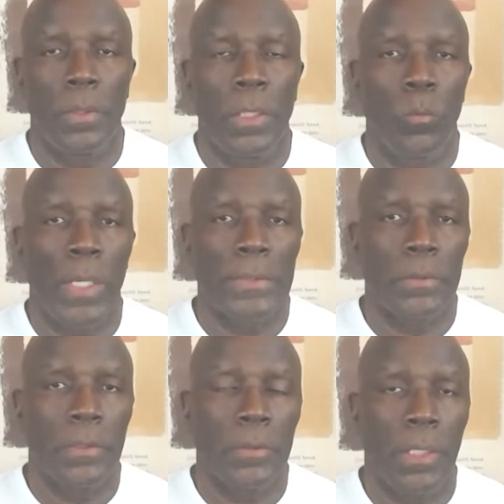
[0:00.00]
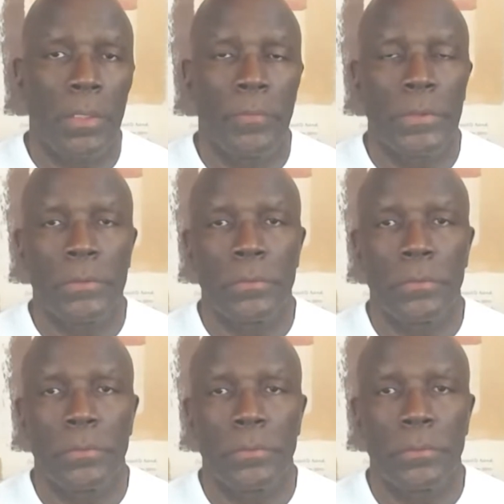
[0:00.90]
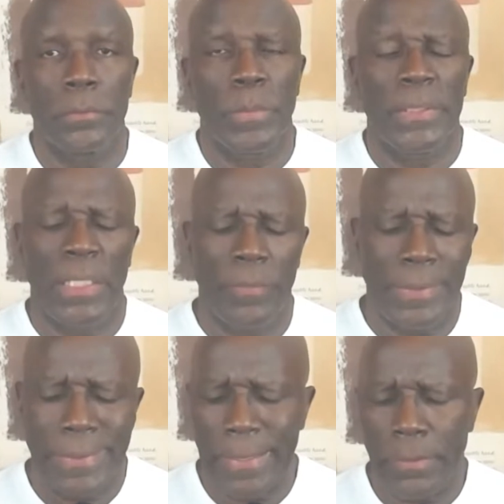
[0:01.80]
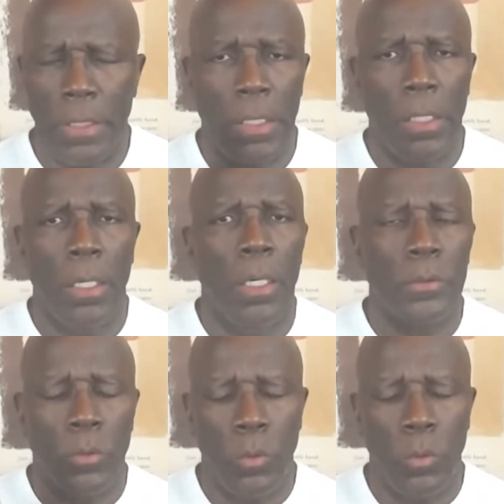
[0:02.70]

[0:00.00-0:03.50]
and watching the television, but never got that talk,